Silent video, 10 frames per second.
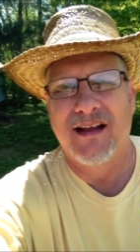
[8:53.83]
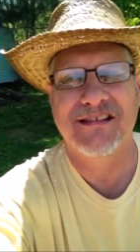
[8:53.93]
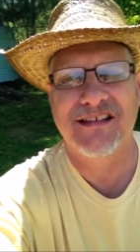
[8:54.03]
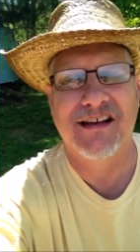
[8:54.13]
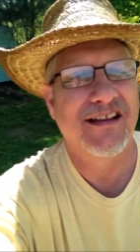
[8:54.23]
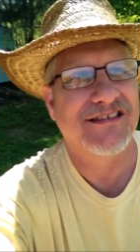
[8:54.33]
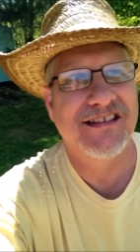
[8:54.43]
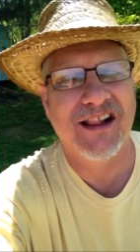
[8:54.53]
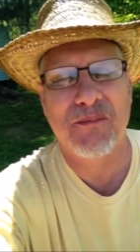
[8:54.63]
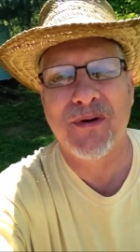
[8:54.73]
It's
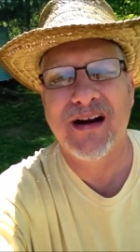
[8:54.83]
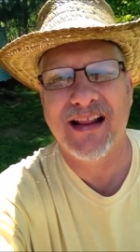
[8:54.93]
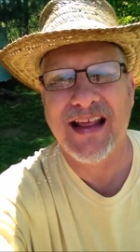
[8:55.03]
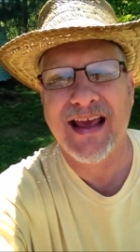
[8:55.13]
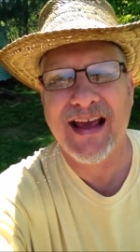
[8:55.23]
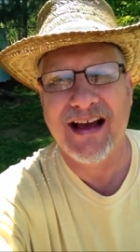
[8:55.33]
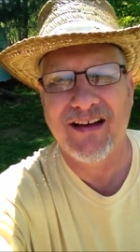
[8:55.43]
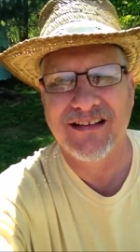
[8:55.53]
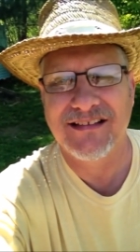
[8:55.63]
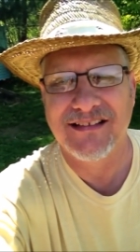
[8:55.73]
still a pretty day
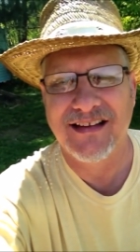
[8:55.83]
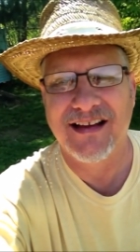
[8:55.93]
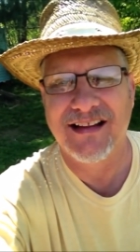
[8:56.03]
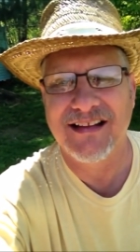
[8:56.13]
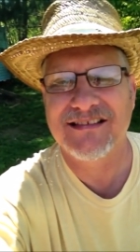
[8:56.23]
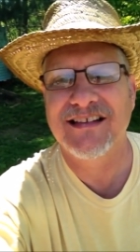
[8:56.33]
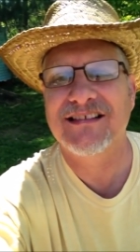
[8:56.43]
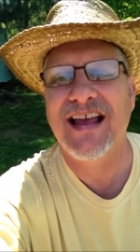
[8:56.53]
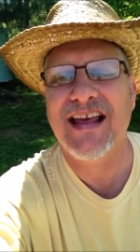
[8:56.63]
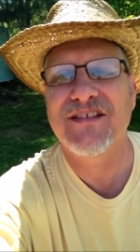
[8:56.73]
out, and let's
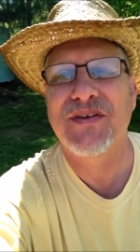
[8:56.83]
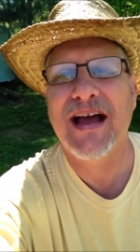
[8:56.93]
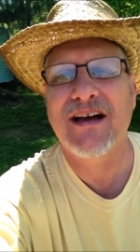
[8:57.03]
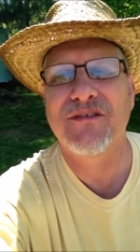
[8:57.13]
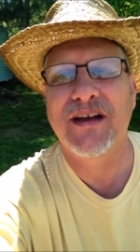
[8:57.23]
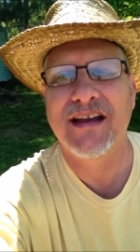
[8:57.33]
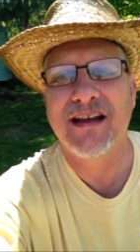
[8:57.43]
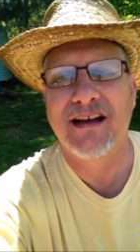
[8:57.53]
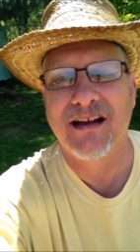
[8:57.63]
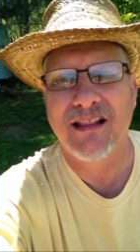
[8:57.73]
just kind of have
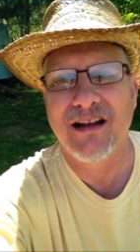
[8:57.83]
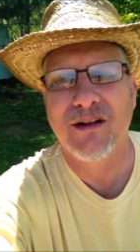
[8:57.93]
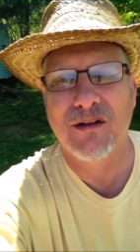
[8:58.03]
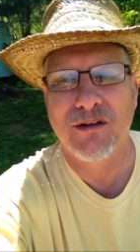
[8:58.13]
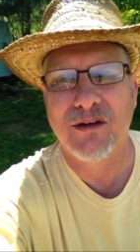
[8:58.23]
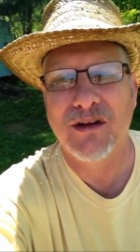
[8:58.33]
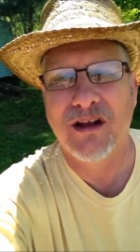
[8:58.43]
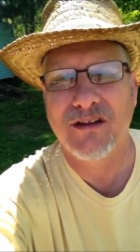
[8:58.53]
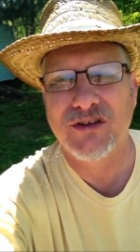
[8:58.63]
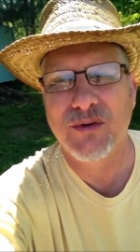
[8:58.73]
a little
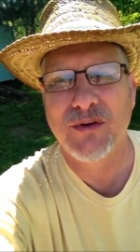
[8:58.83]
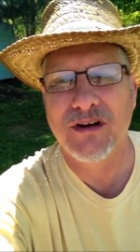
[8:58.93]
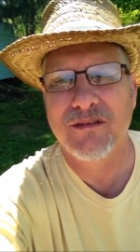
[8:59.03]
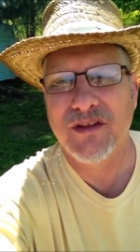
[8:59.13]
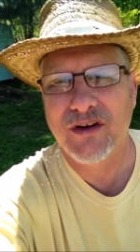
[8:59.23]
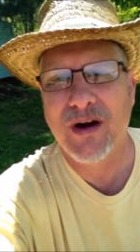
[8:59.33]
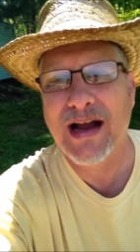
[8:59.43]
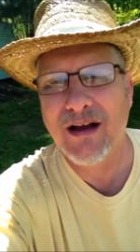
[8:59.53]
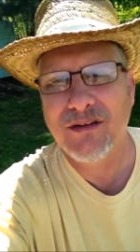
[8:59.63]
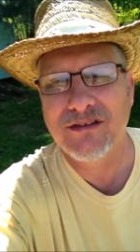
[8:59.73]
tour of the
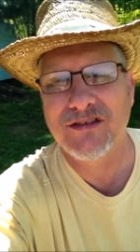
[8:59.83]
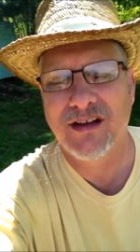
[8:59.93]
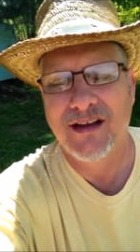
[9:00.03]
grounds.